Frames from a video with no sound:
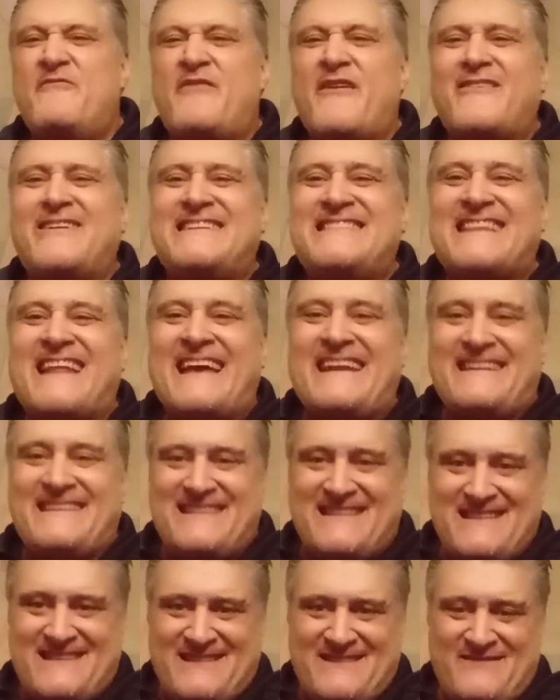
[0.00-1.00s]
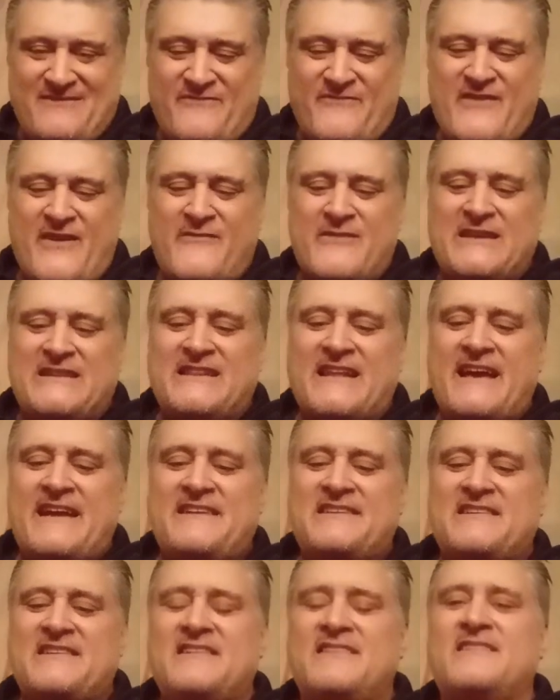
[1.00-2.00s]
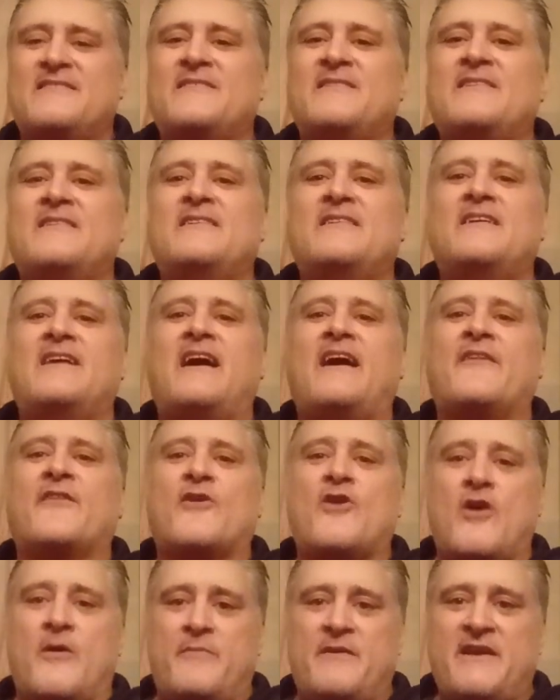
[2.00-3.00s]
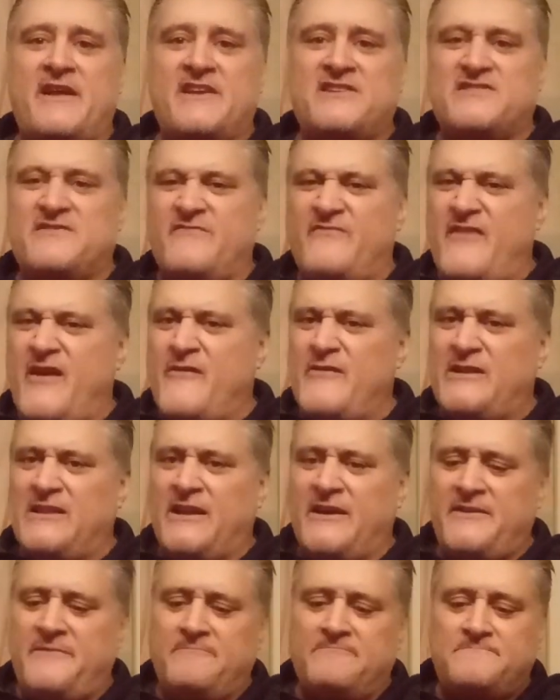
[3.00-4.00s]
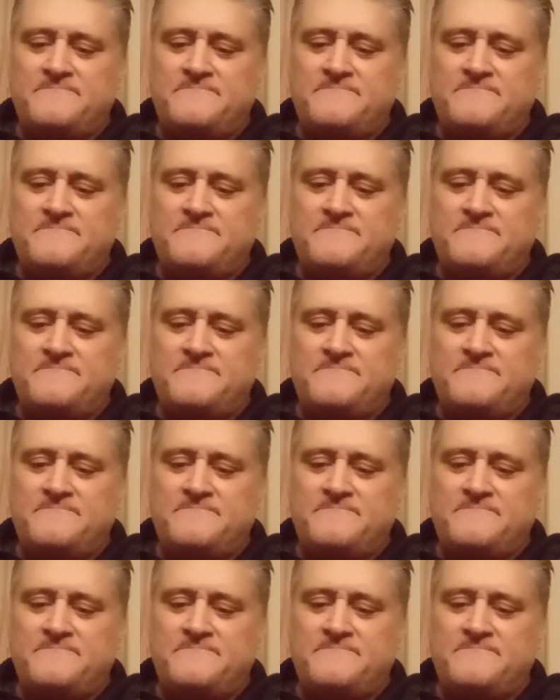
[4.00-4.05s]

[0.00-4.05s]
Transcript: Very light, very light on the carbonation, very light.